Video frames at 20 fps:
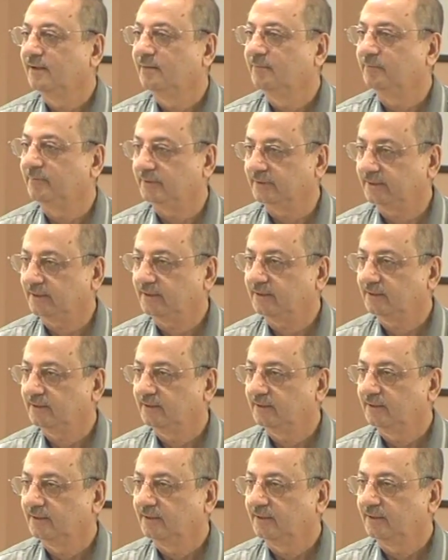Brother?
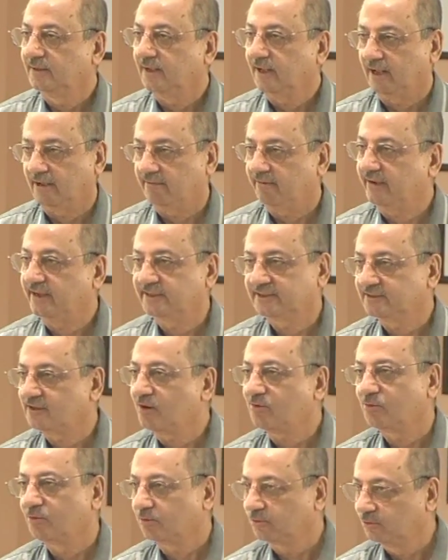Hawa is
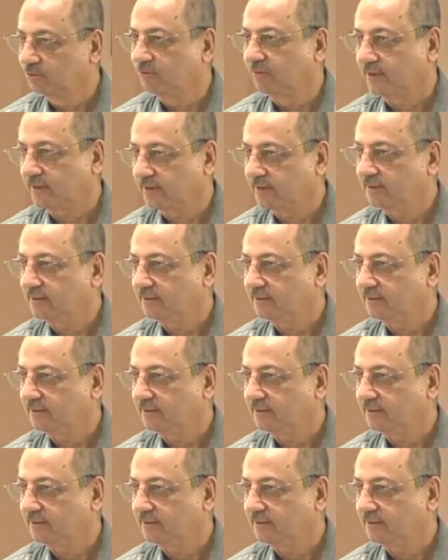not Urdu word.